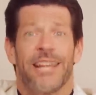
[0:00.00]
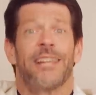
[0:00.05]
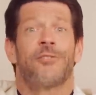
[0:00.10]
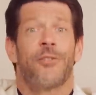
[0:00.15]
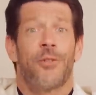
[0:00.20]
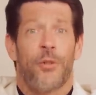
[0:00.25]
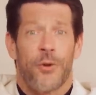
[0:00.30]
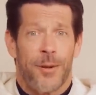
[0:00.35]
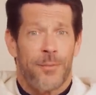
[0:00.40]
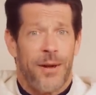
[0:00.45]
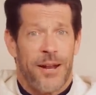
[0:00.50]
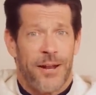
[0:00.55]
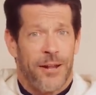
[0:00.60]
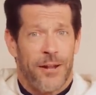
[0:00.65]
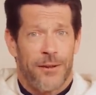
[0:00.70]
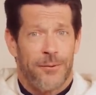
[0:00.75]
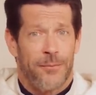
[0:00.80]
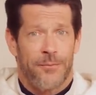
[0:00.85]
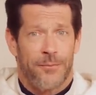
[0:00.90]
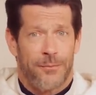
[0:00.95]
It's a
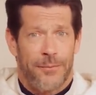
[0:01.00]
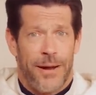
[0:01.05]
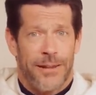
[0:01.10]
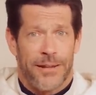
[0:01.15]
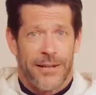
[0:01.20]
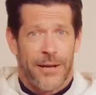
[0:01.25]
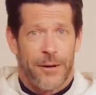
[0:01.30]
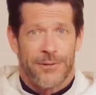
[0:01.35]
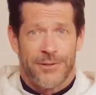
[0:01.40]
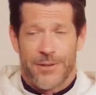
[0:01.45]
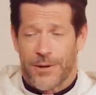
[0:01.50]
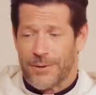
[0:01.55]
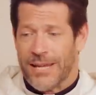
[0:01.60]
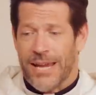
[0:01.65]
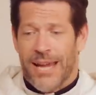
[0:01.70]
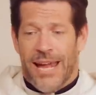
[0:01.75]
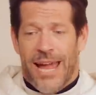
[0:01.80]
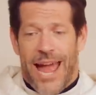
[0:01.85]
30-mile-an-hour zone.